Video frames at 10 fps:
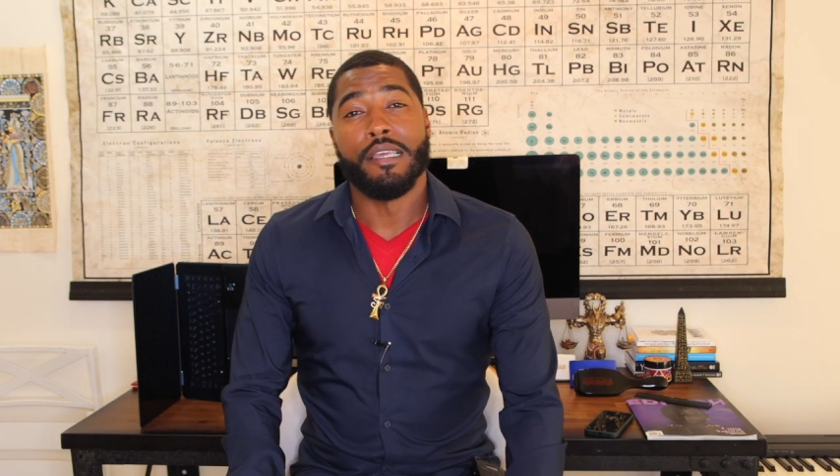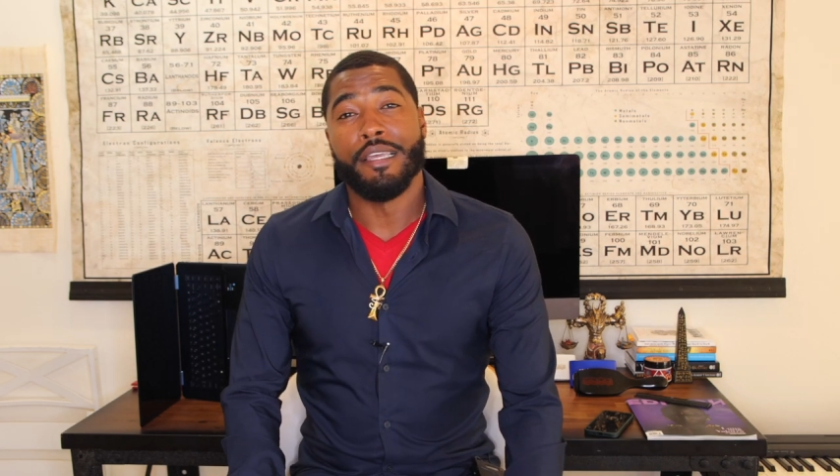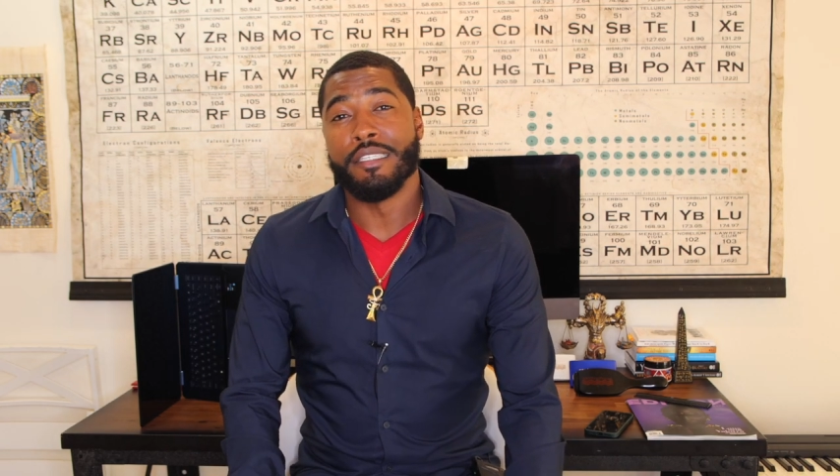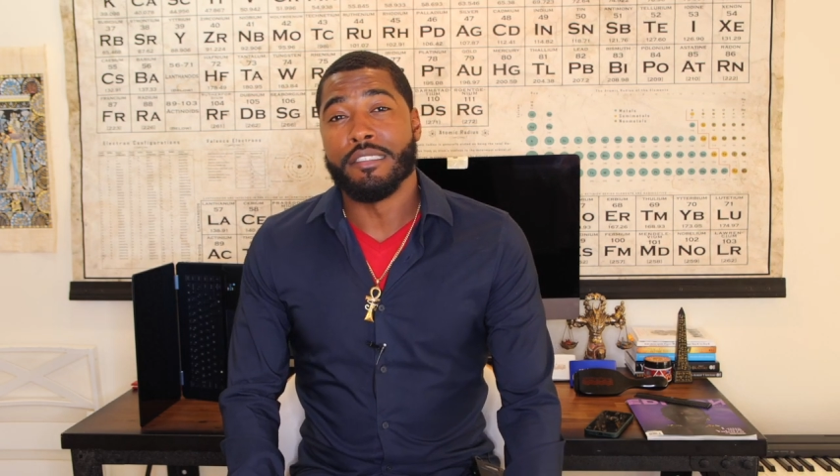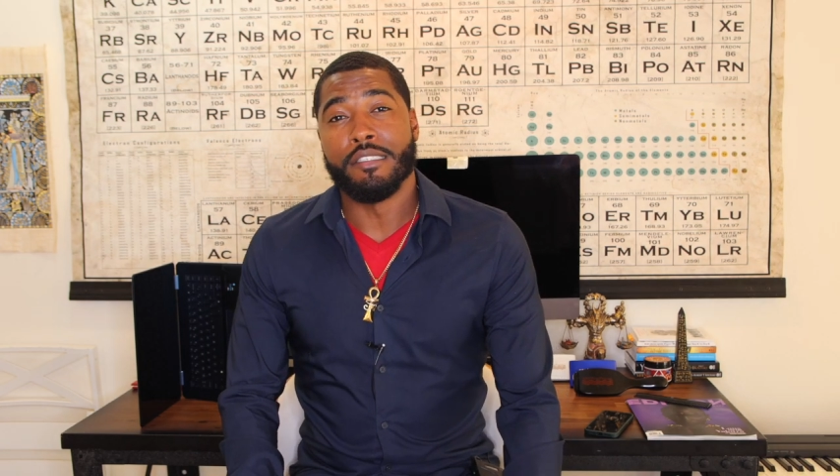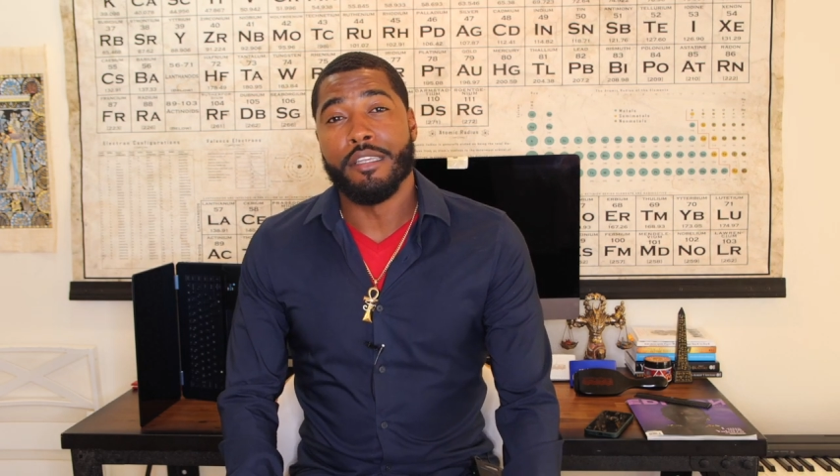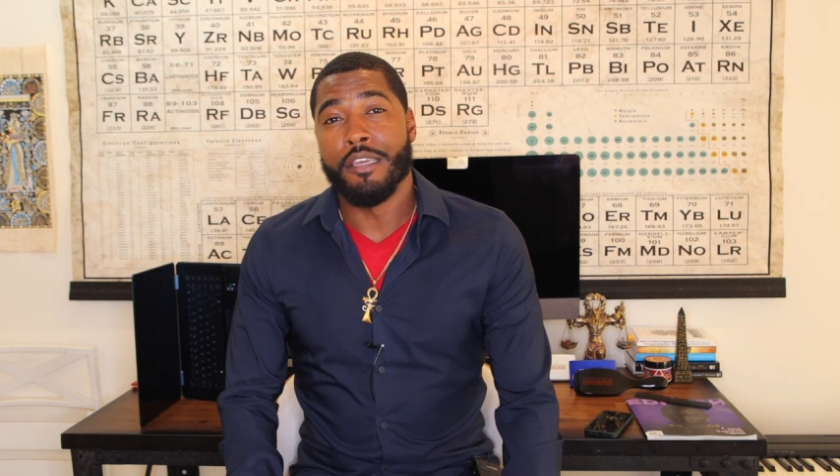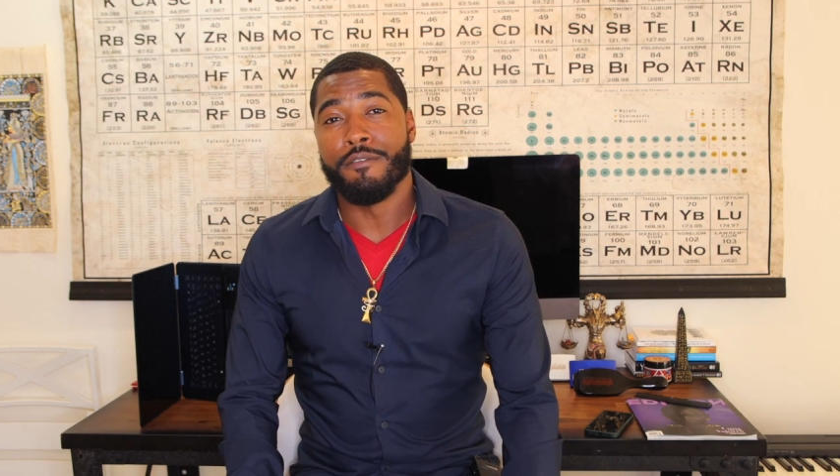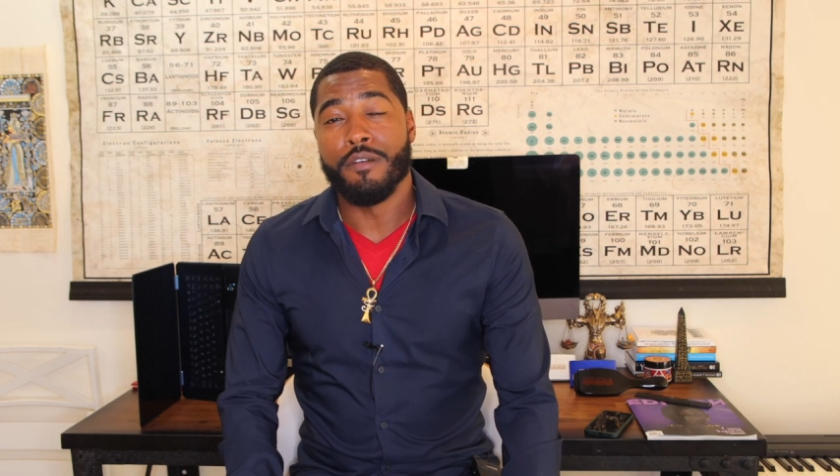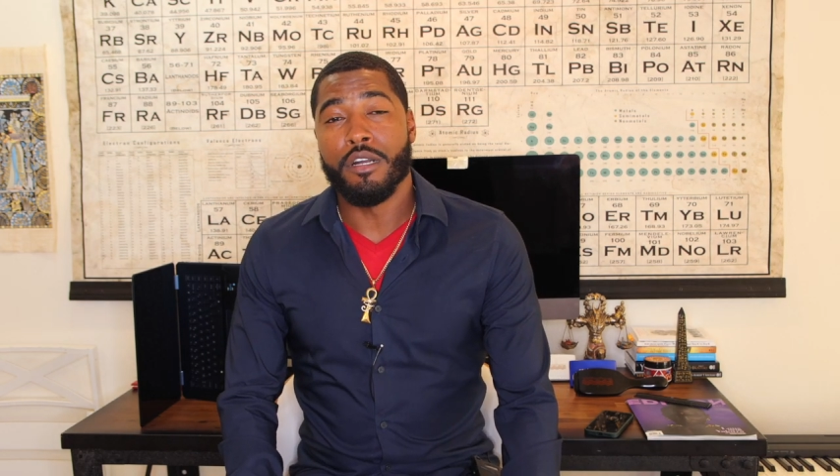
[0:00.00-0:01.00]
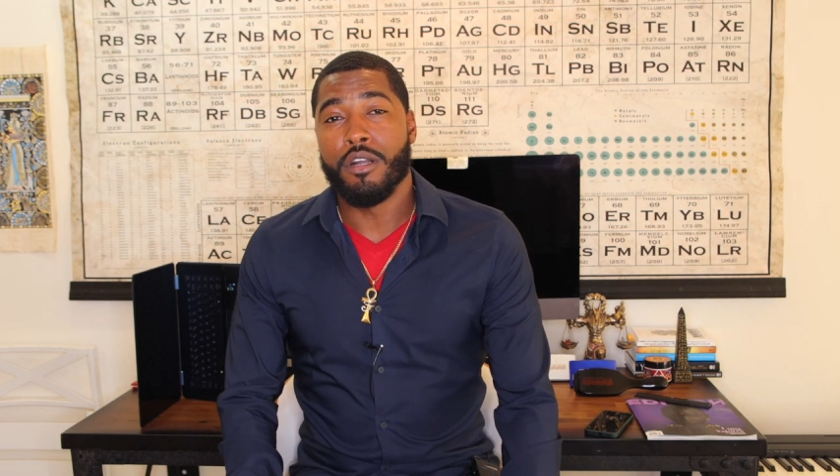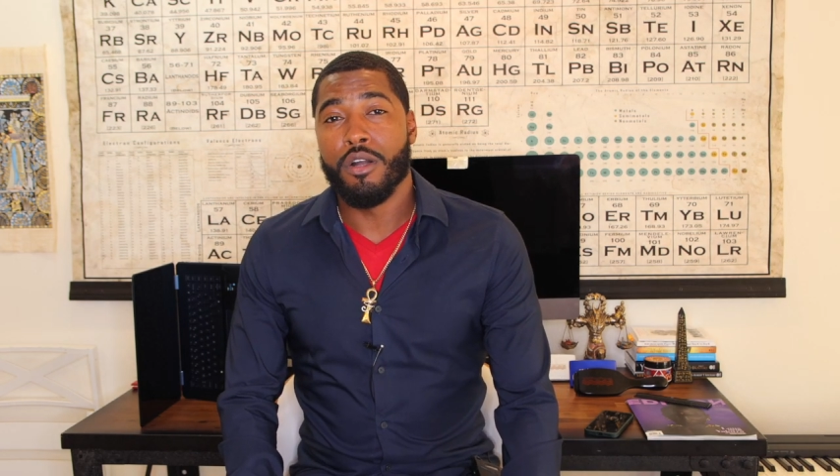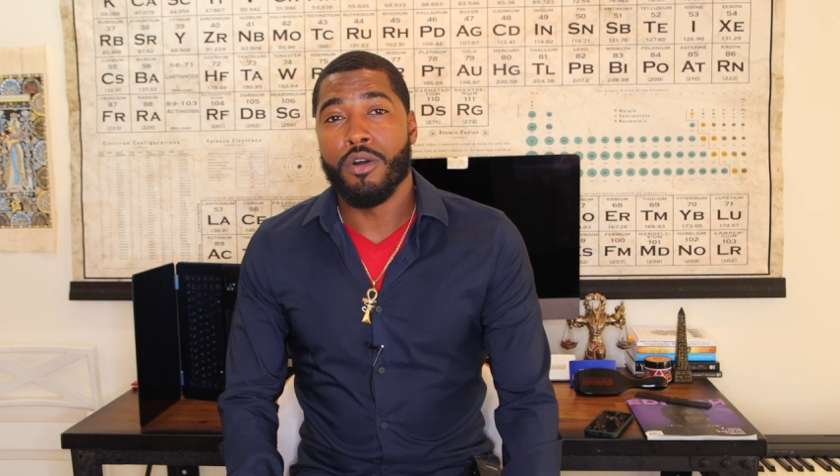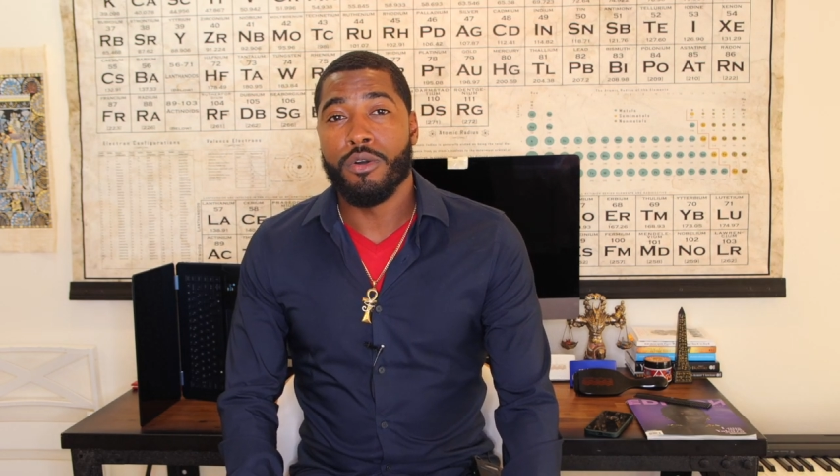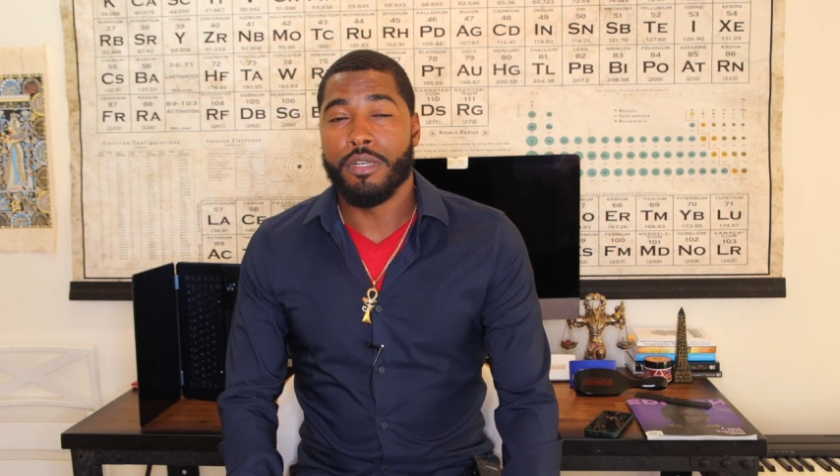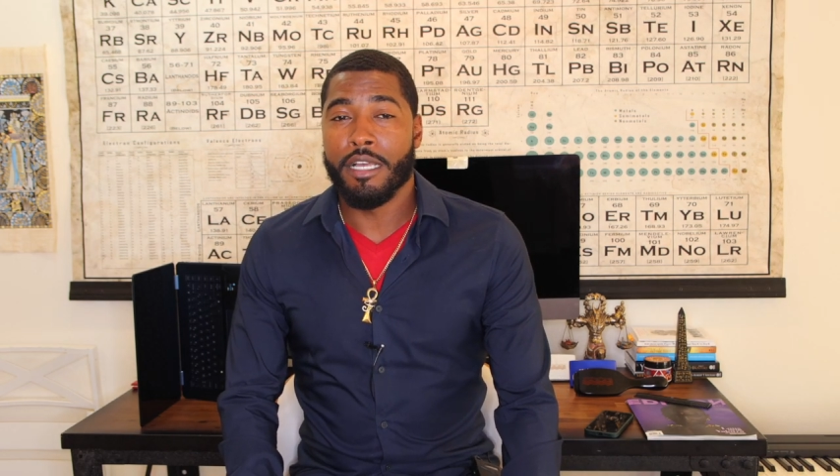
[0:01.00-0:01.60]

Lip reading: It's difficult.